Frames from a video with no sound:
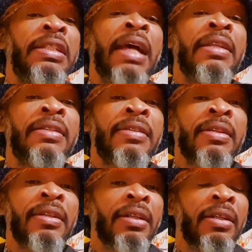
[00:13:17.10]
says.
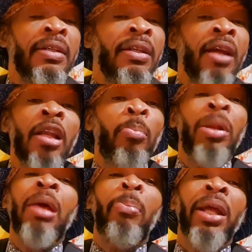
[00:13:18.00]
Not
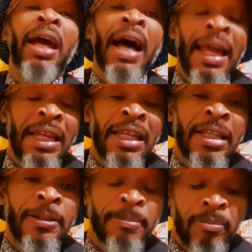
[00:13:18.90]
play play highly.
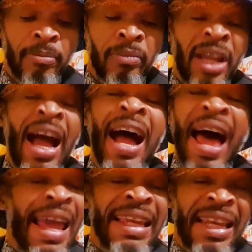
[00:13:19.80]

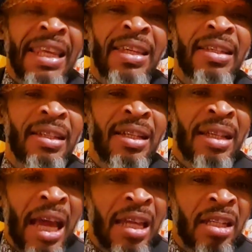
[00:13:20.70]
Highly
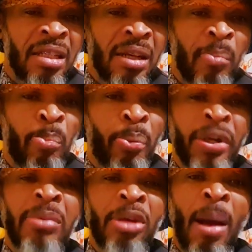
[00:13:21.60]
like
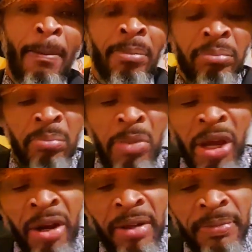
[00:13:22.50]
premium
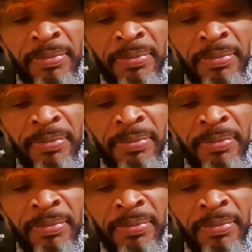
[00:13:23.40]
beer.